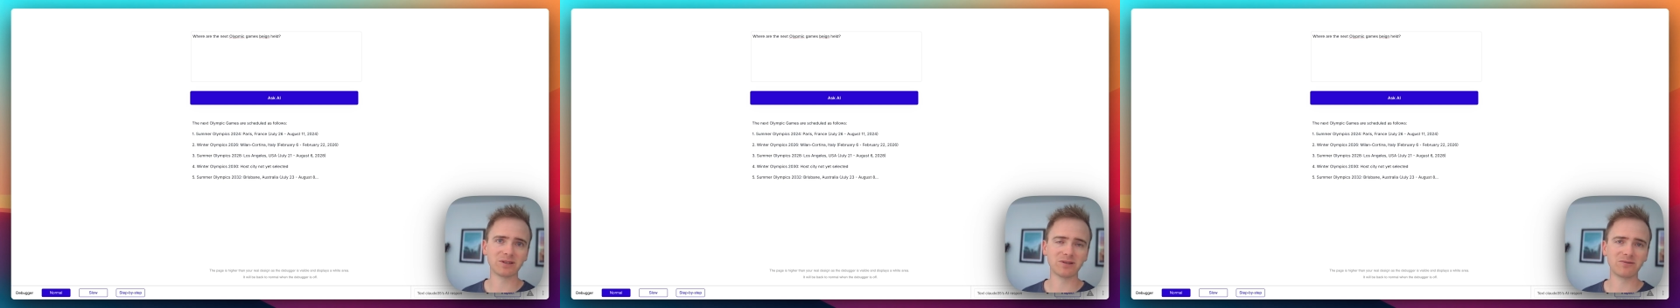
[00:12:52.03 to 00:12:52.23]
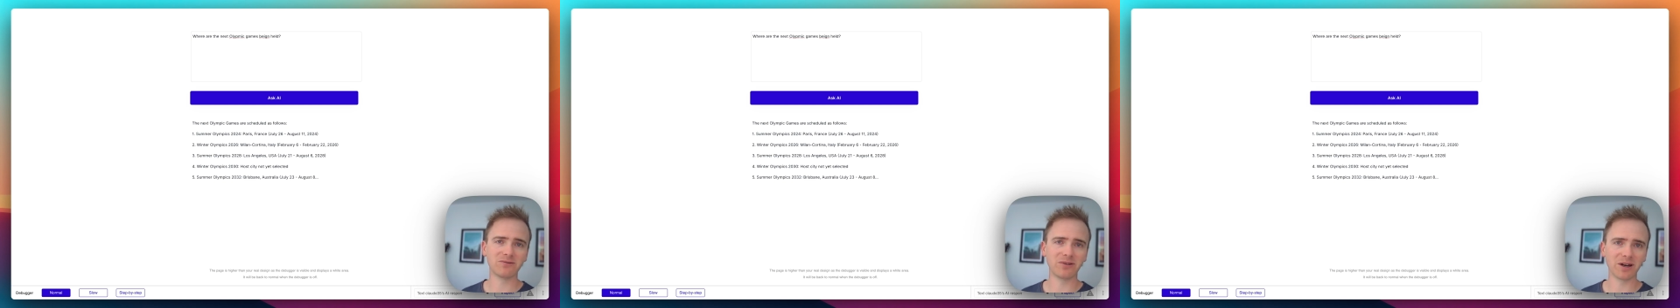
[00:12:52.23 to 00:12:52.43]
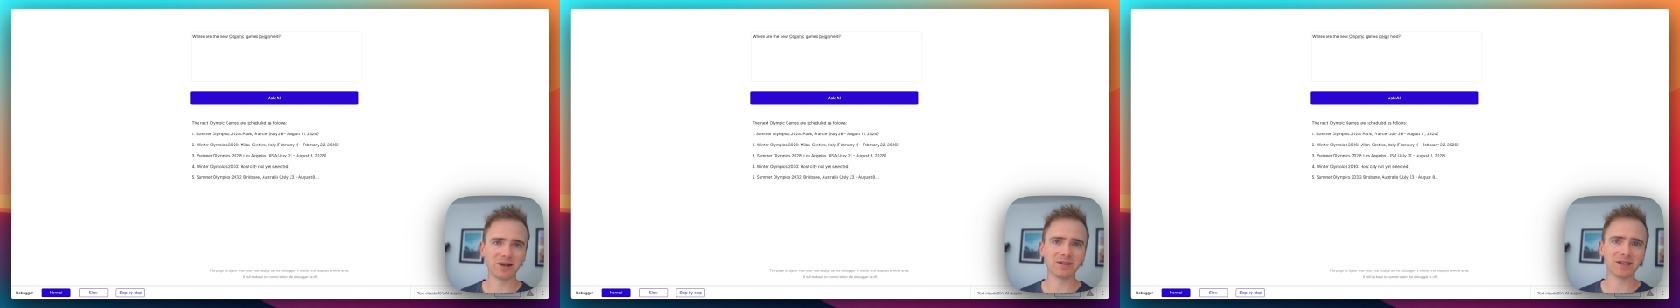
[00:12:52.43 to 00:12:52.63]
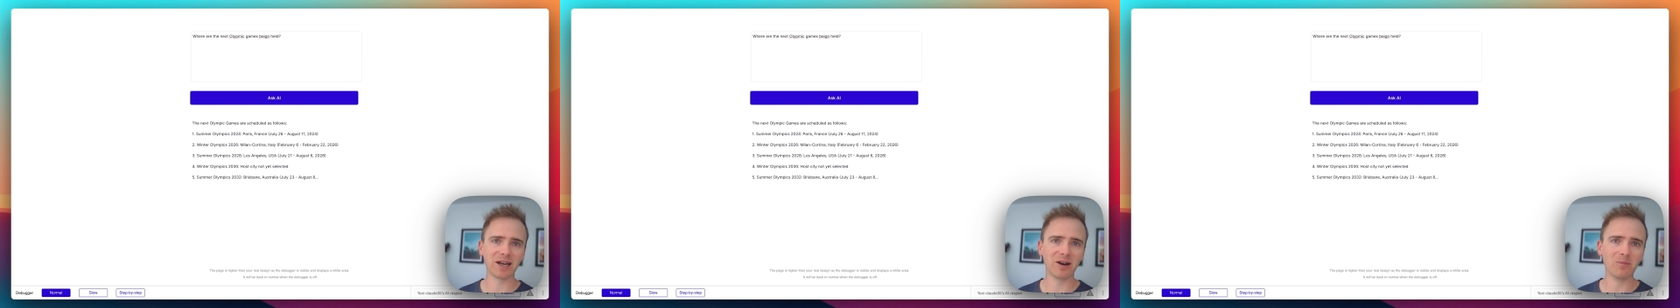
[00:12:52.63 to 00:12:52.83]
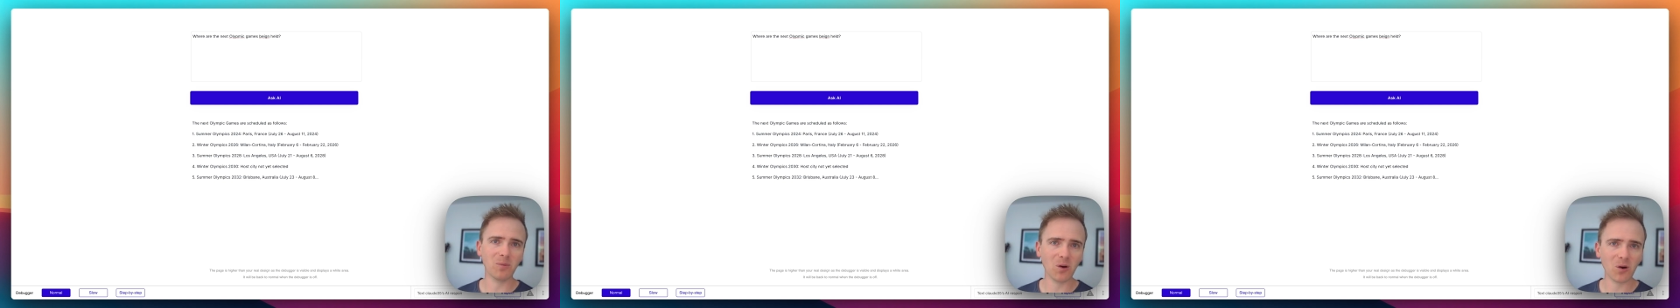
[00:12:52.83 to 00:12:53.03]
to find
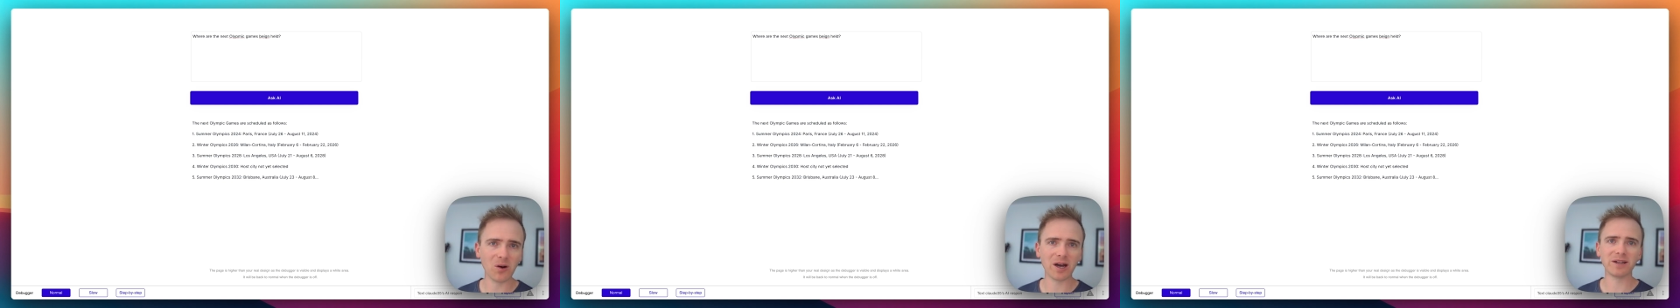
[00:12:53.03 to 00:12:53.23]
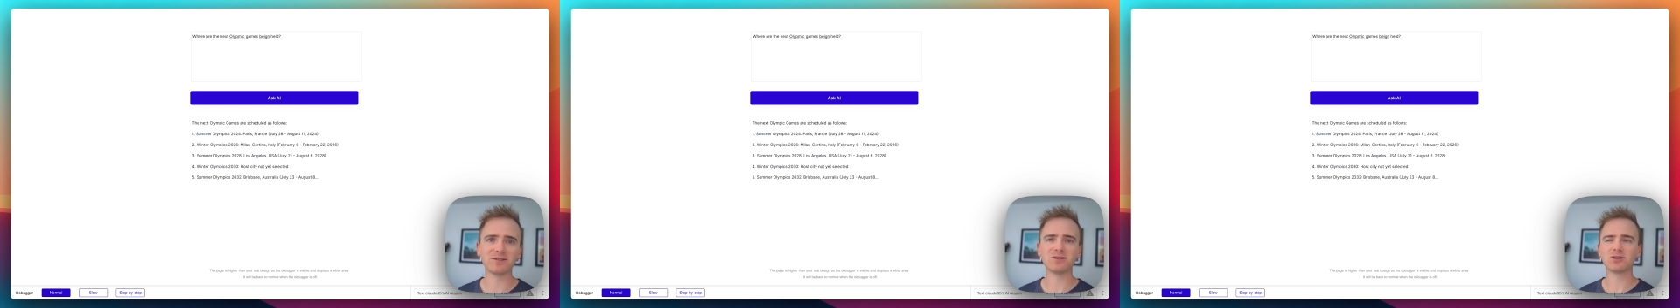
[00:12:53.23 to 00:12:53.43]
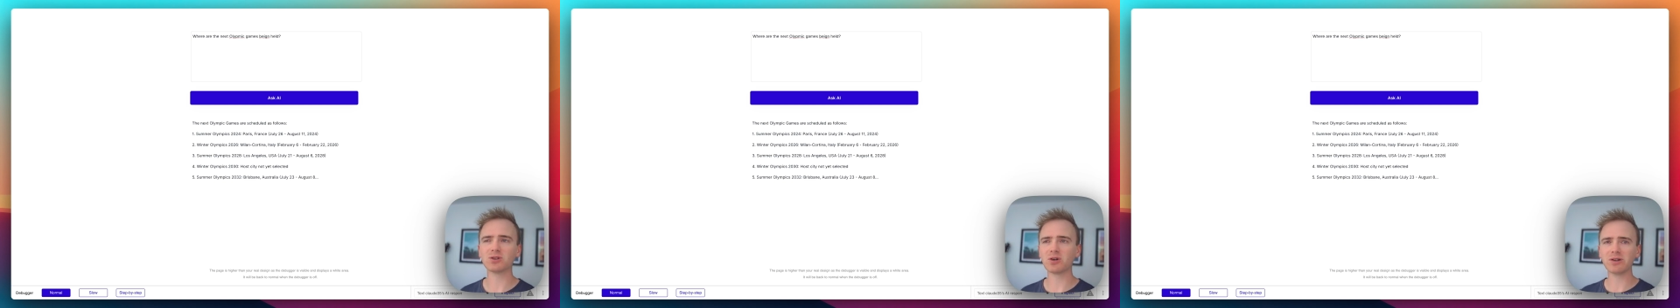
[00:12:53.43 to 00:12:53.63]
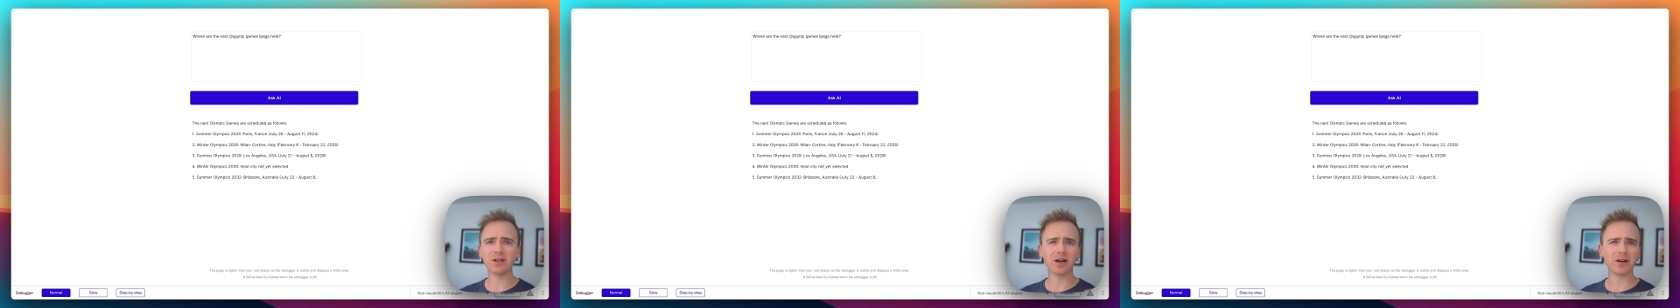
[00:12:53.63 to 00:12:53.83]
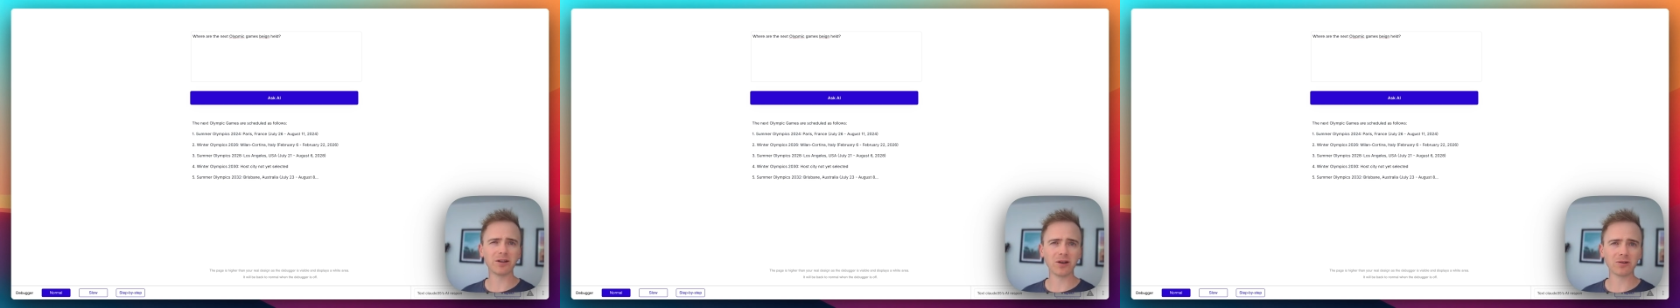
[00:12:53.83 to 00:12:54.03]
out more and to join
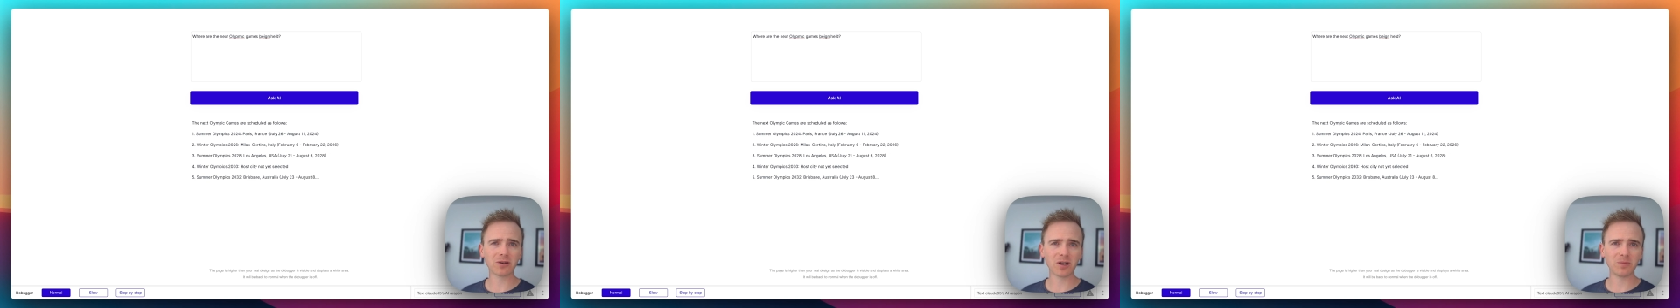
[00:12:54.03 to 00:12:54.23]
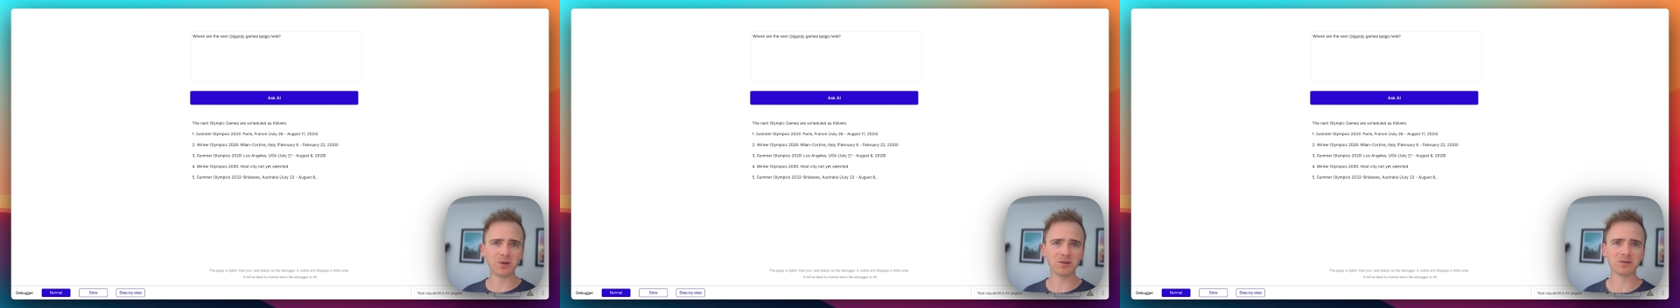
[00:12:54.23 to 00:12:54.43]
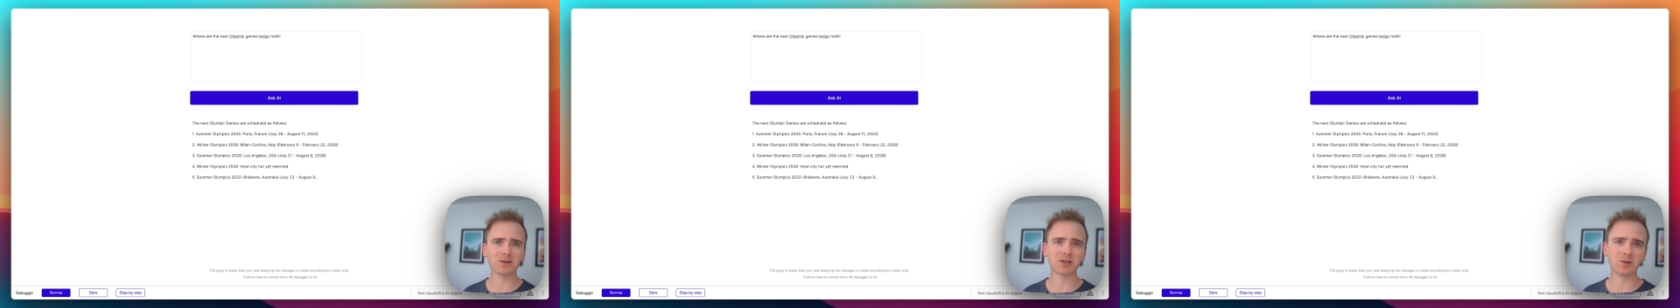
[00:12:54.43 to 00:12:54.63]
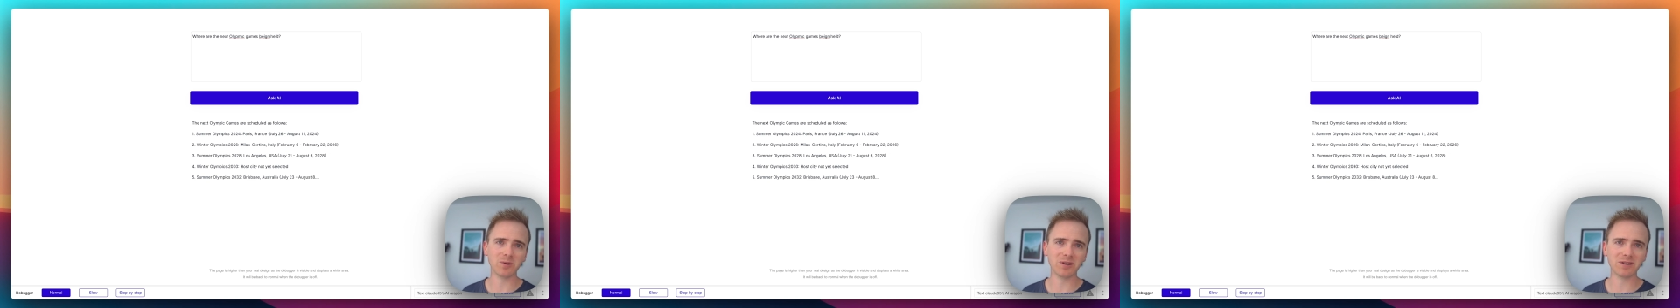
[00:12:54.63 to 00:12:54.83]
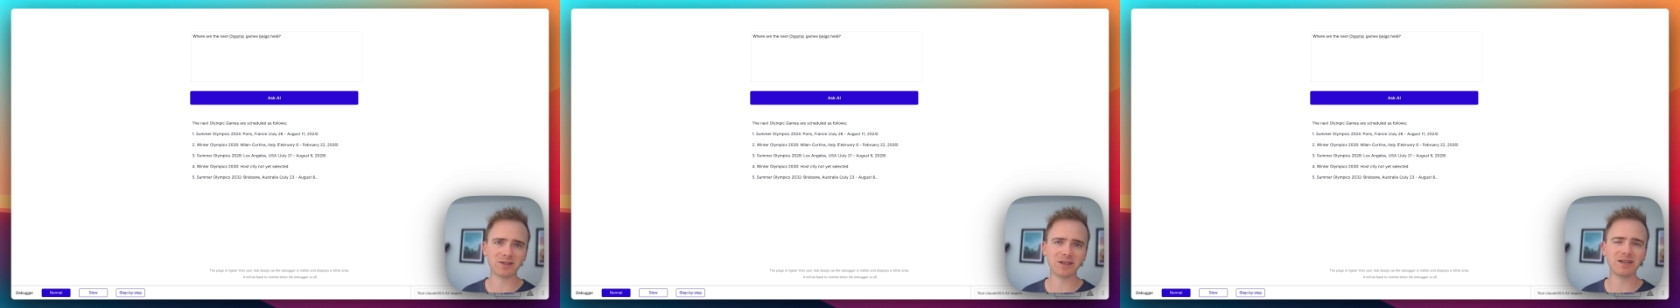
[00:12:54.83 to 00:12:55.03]
our no code builder
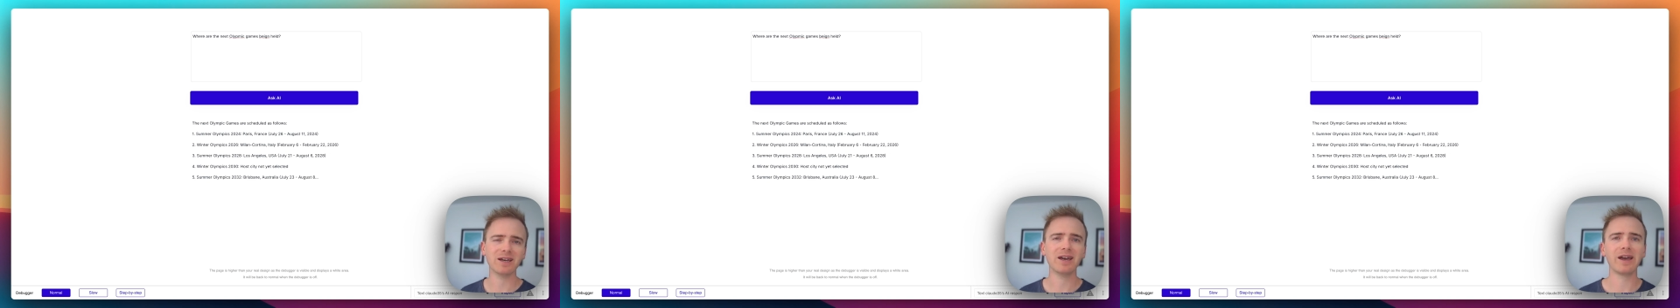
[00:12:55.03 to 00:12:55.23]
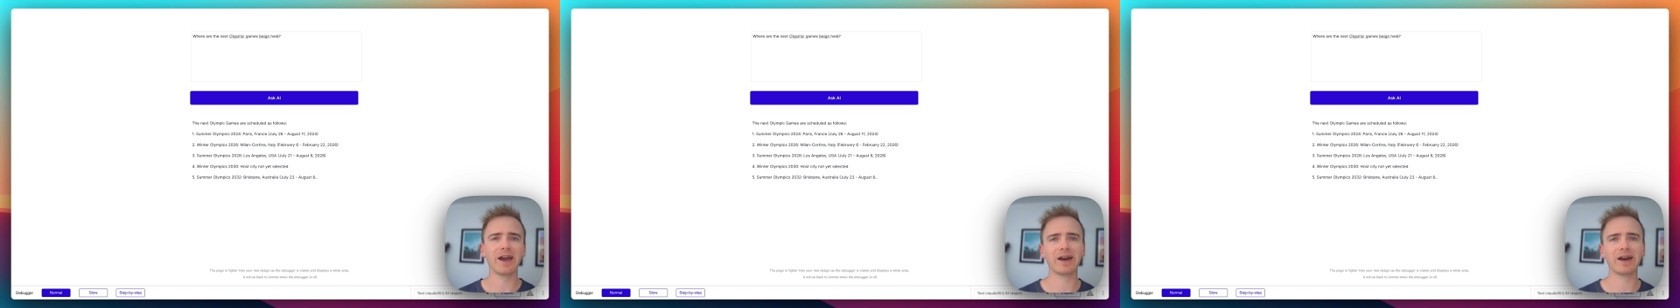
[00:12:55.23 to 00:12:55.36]
community